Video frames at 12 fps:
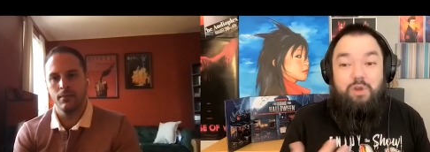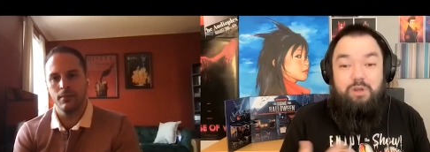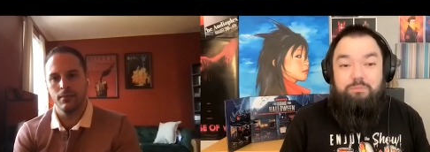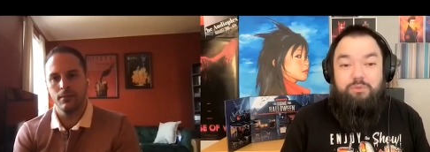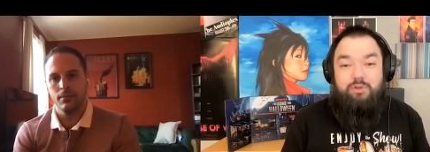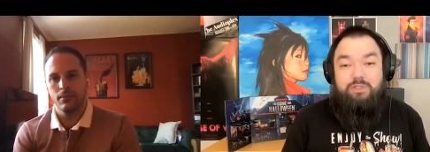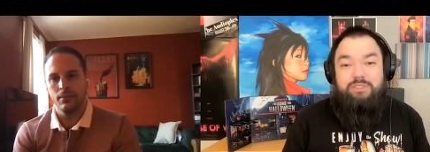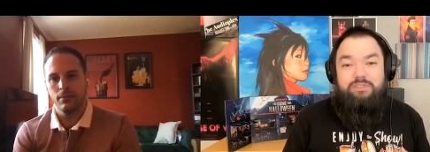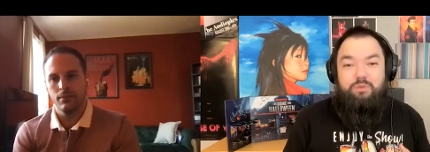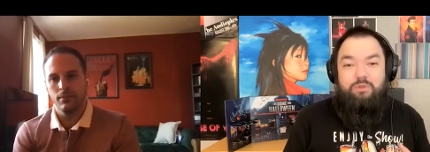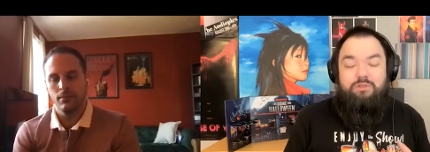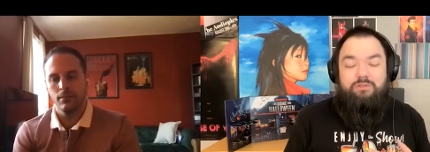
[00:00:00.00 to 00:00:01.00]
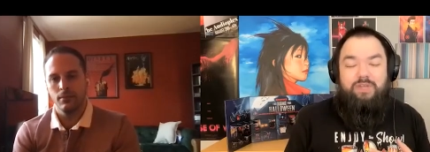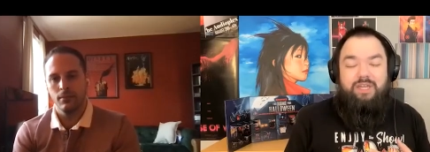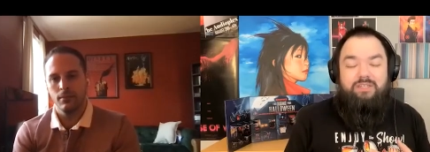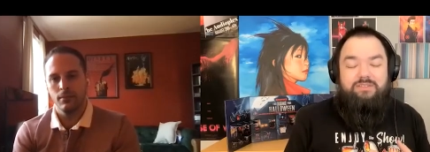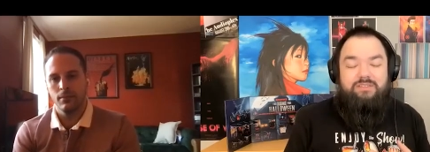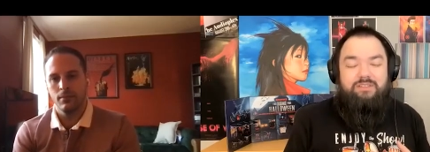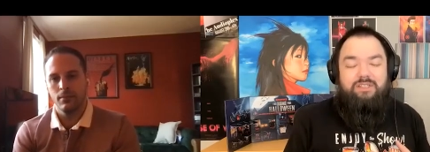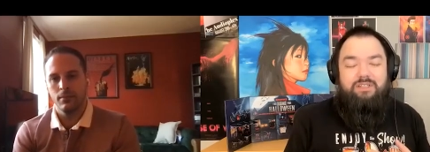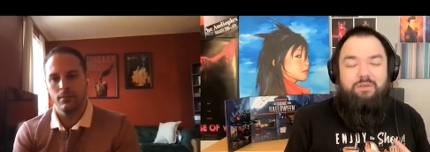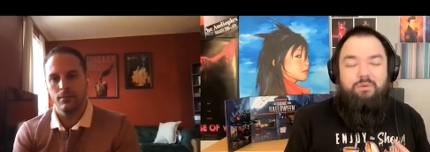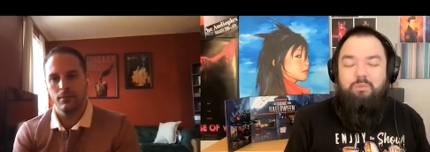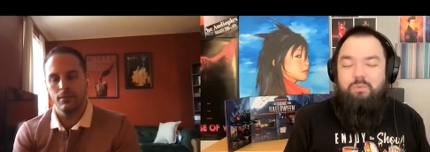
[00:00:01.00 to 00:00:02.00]
Speaker 1: from Brooklyn Horror Fest,
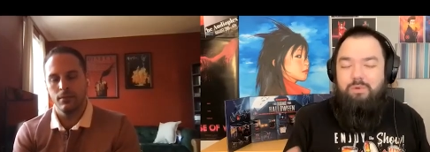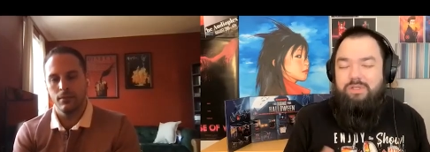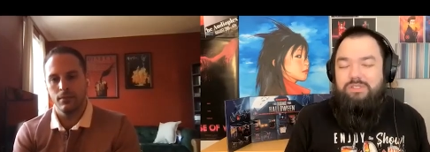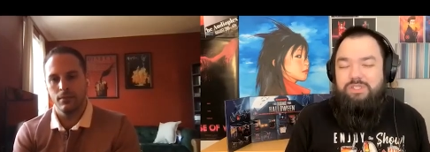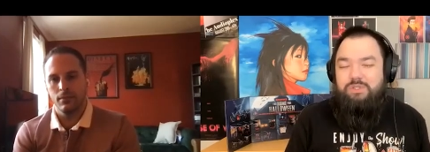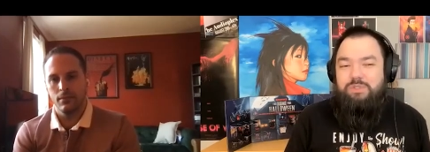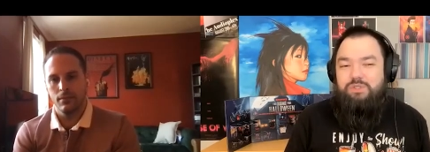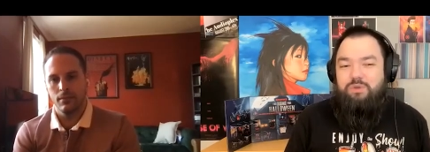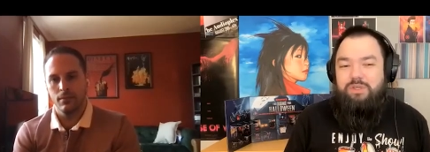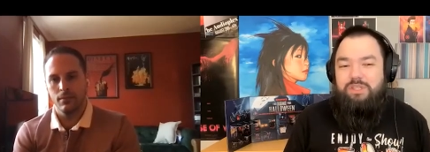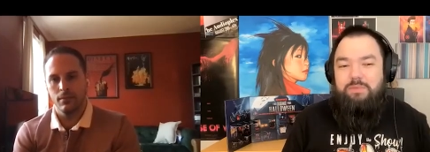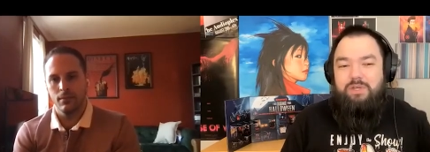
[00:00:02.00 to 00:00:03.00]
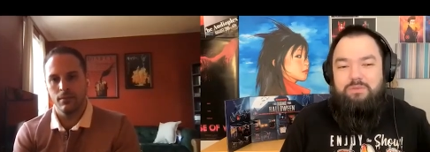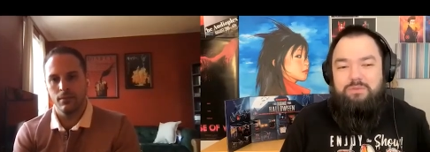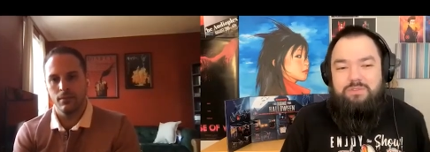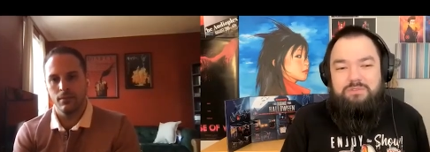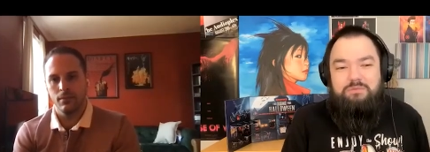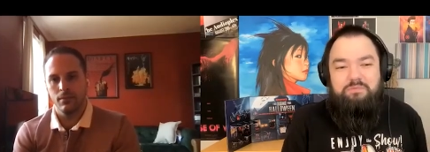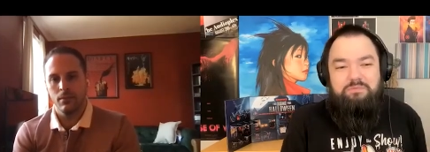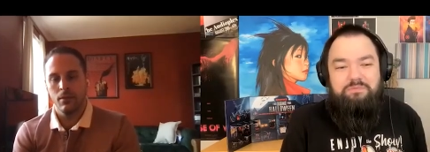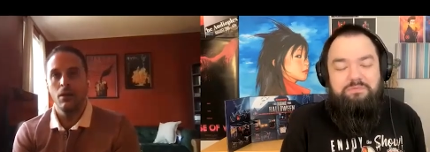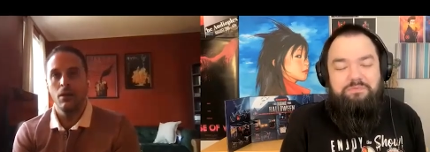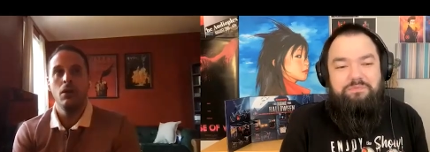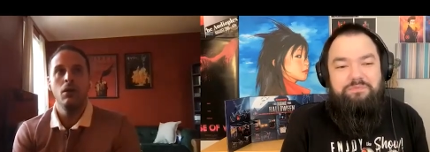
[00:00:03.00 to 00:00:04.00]
what did you enjoy the most?
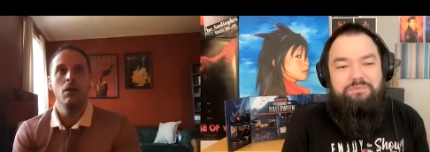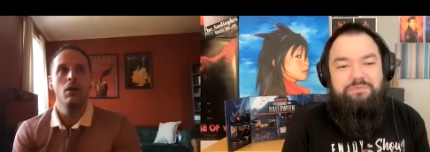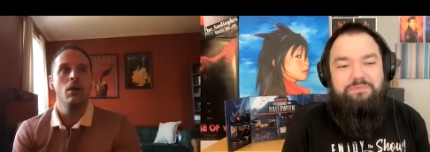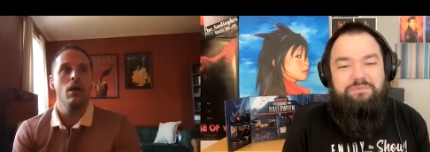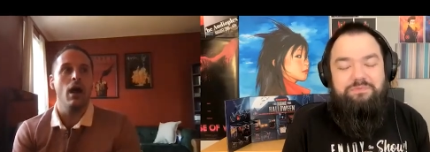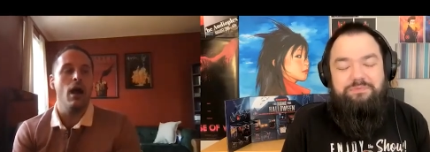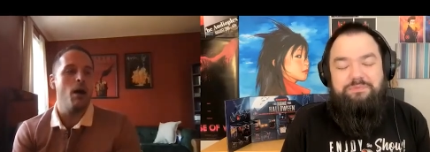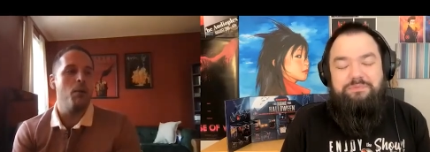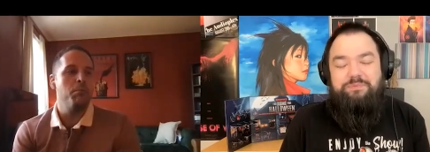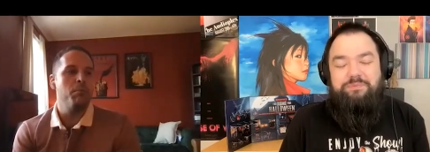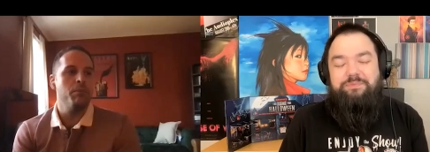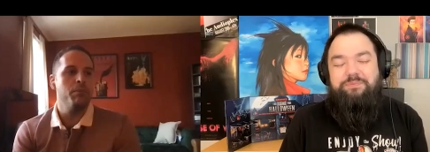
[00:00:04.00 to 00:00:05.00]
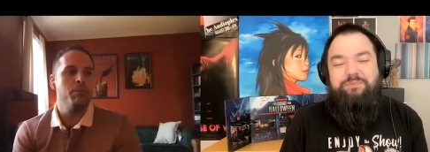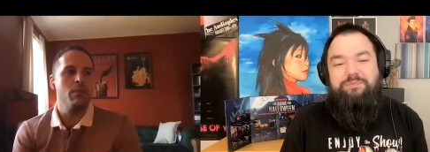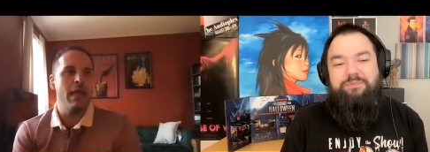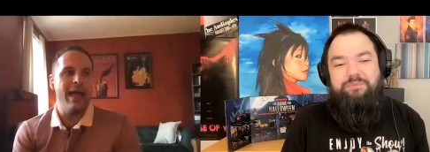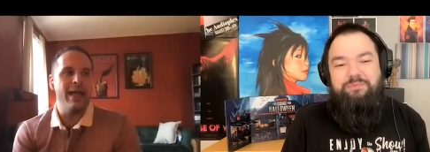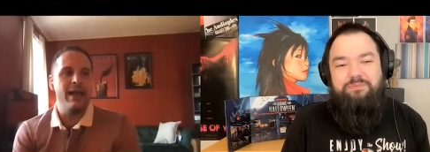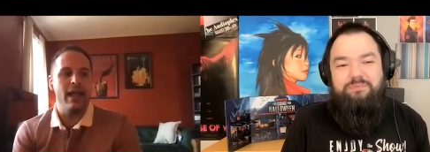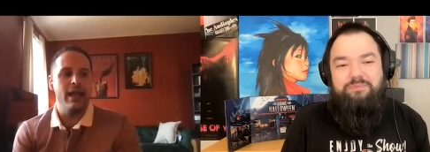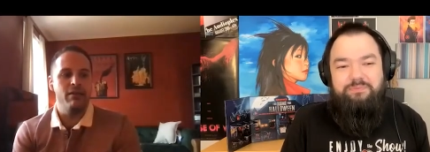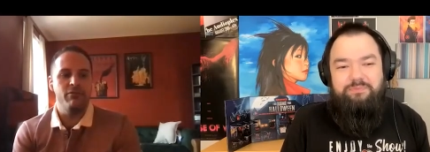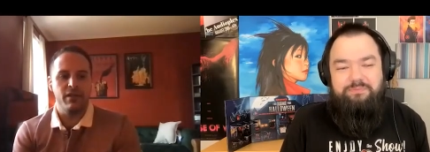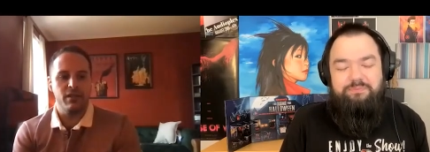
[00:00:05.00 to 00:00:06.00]
Speaker 2: Um, at
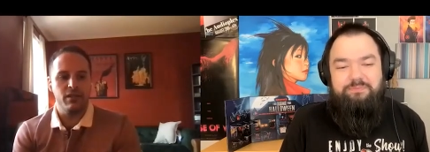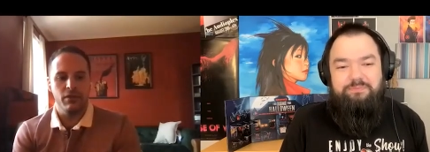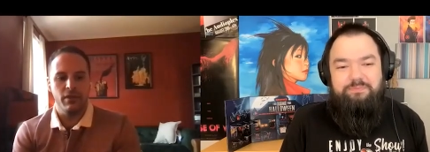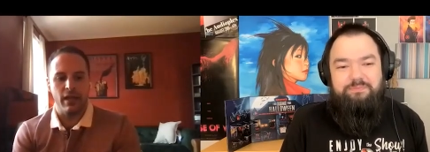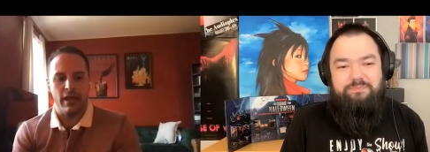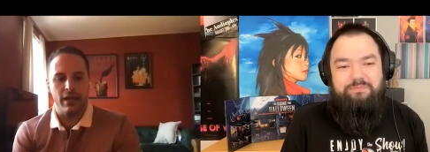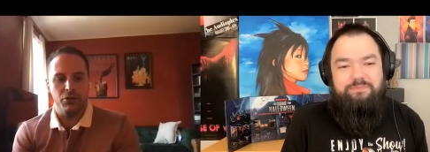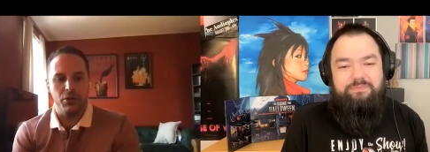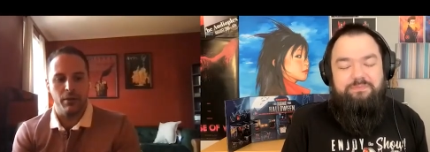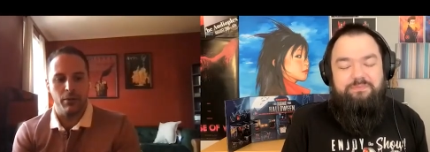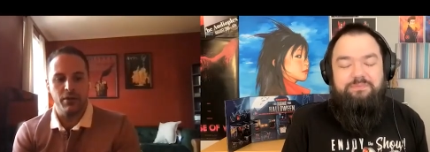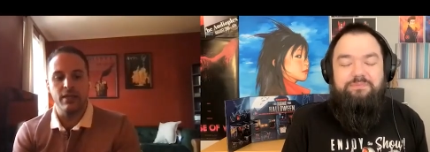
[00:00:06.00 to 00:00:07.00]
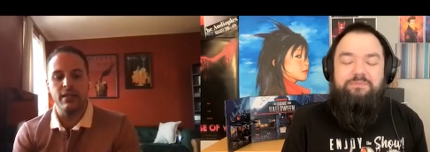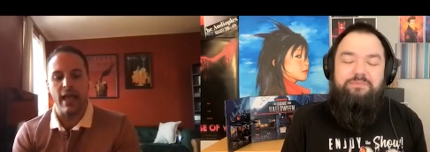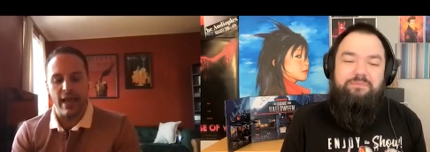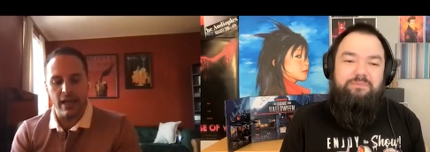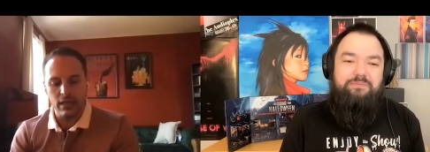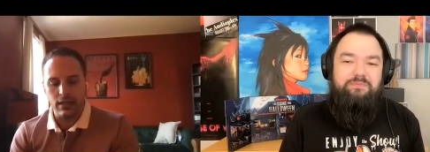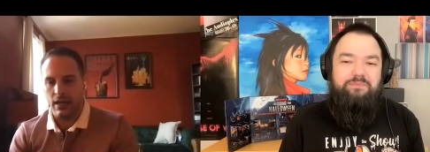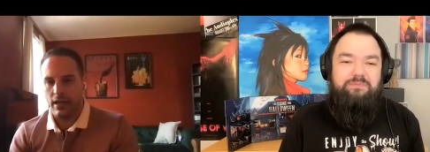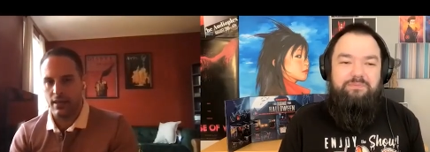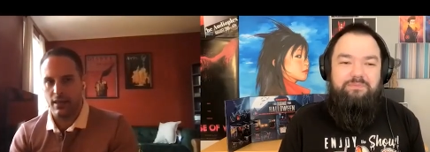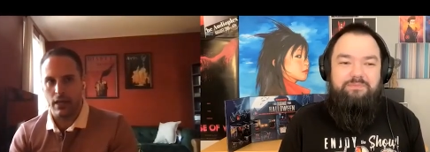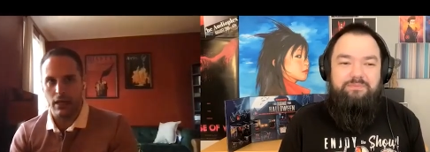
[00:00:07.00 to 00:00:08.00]
any festival thing I enjoy the most is a
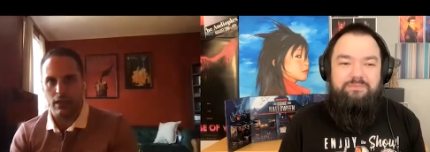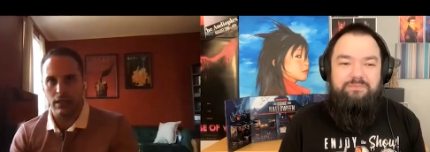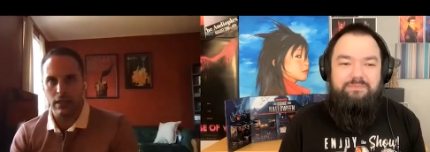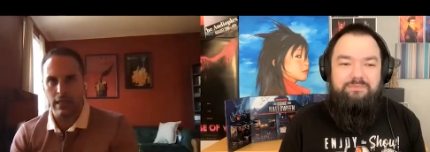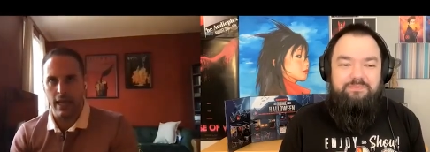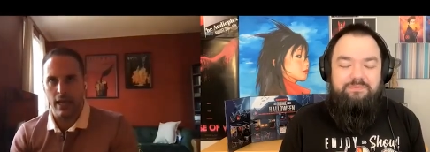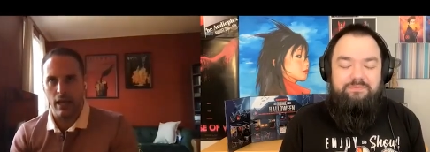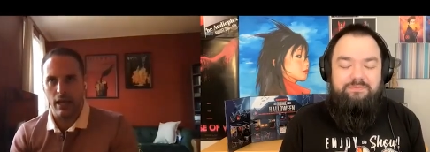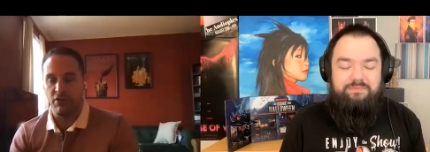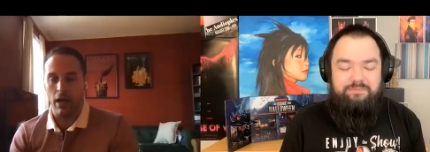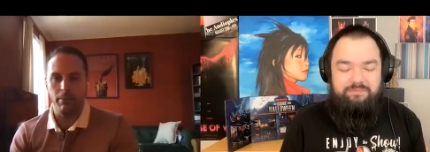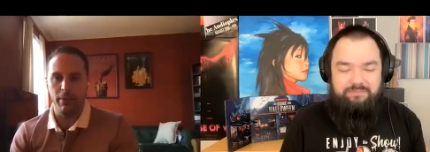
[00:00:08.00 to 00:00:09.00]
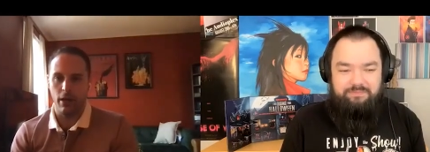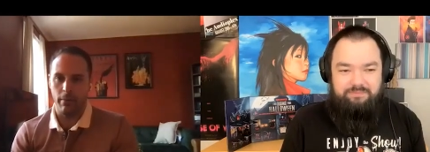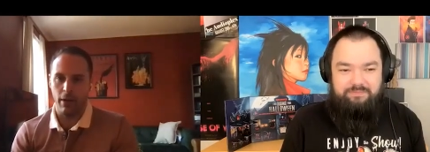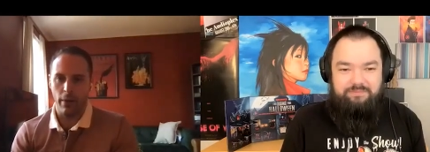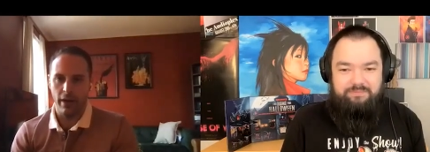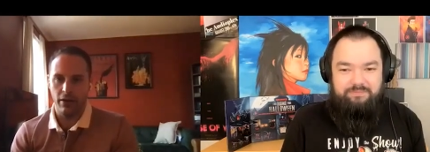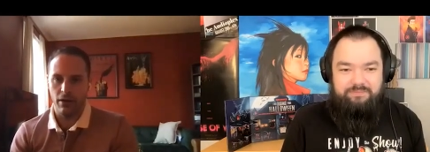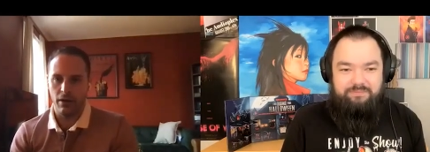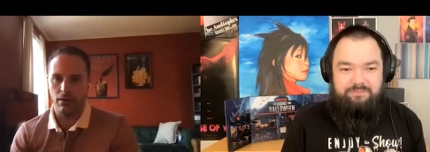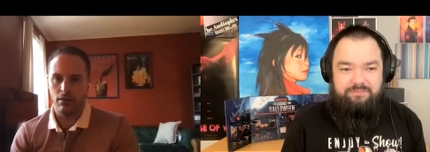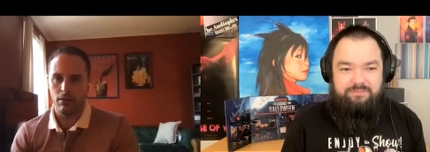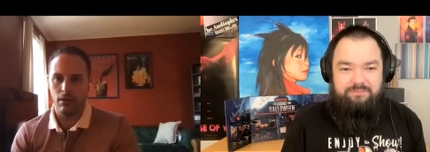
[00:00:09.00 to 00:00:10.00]
seeing things that have not been on my
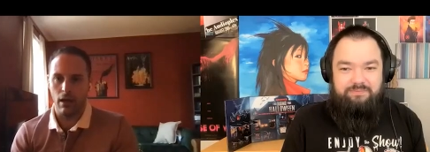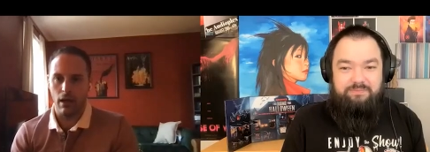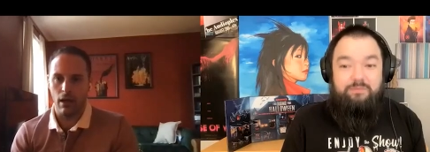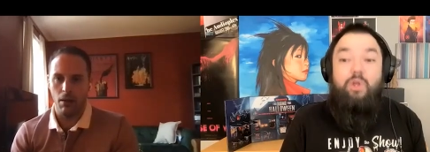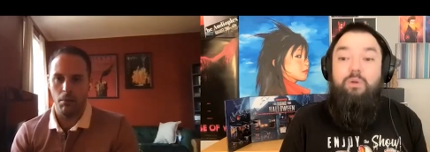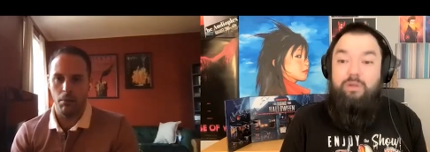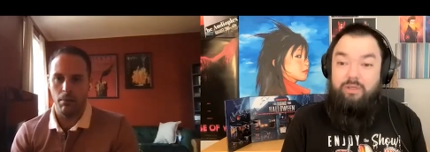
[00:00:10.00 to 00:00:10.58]
radar. Um,